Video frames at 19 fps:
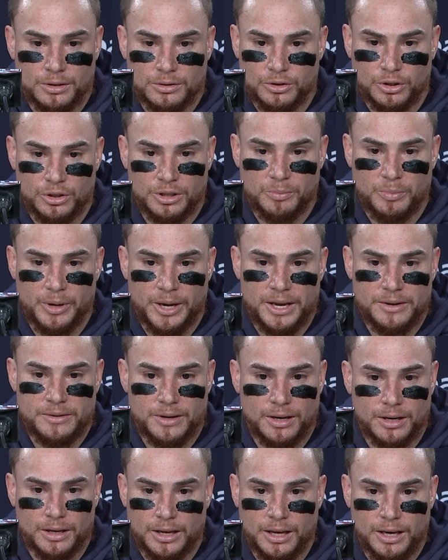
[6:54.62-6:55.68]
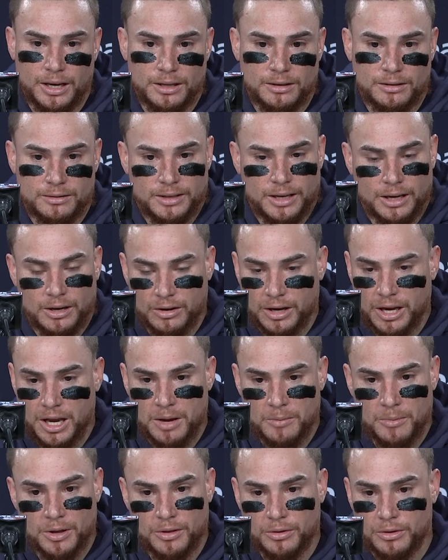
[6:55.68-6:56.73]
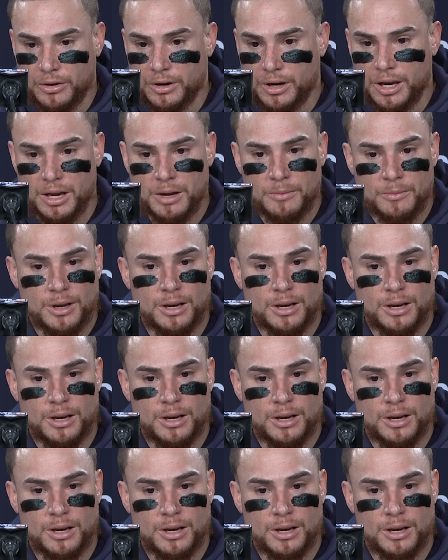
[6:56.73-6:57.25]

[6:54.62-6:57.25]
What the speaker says: turn the page and get it. Second game and third game,